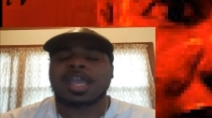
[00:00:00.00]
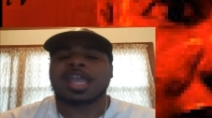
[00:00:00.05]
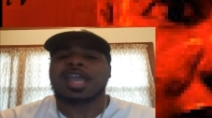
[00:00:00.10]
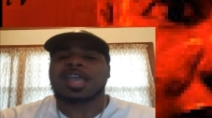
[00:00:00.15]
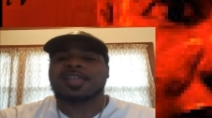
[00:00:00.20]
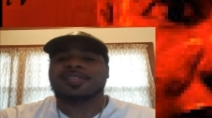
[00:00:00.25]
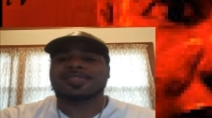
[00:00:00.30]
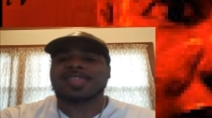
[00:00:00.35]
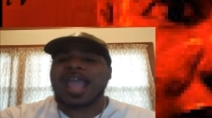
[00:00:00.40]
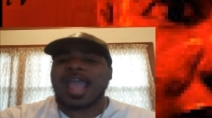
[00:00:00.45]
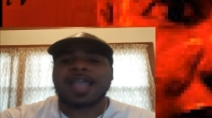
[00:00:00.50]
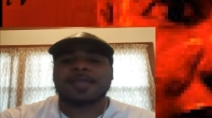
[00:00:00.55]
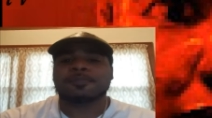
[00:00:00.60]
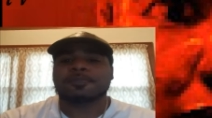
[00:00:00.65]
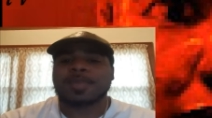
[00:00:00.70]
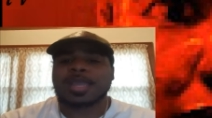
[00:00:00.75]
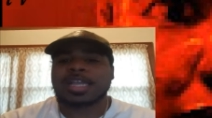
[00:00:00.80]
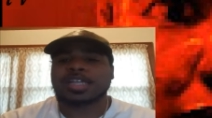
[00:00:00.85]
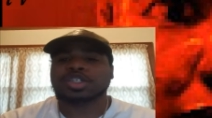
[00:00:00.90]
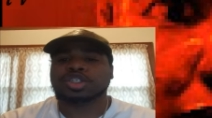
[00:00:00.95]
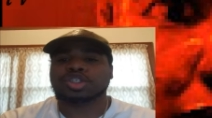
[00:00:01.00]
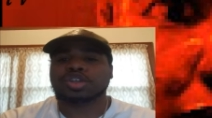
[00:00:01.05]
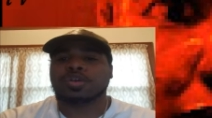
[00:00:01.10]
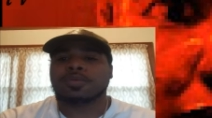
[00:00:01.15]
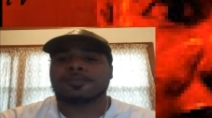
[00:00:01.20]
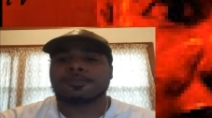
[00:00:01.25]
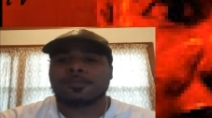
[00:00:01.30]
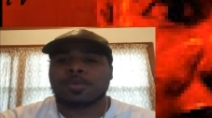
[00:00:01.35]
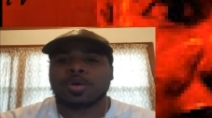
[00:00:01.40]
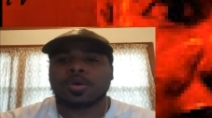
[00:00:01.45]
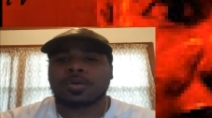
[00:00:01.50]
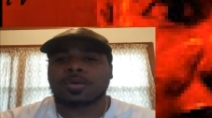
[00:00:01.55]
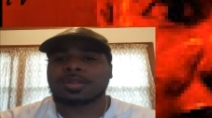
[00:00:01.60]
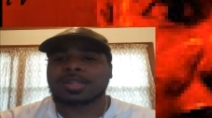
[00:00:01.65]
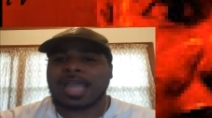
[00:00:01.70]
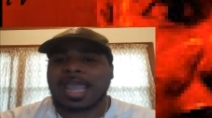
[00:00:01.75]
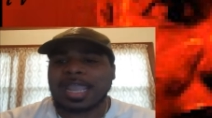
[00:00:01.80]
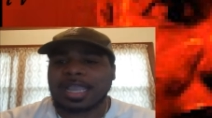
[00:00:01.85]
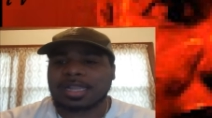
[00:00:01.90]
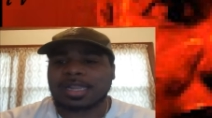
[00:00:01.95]
that means you're more
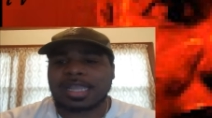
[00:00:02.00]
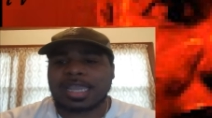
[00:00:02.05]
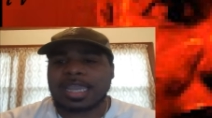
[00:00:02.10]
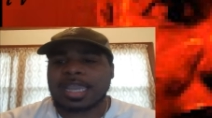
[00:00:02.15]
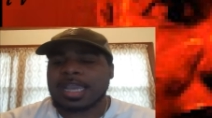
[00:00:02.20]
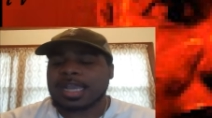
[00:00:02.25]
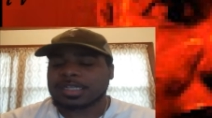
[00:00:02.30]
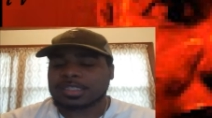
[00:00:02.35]
likely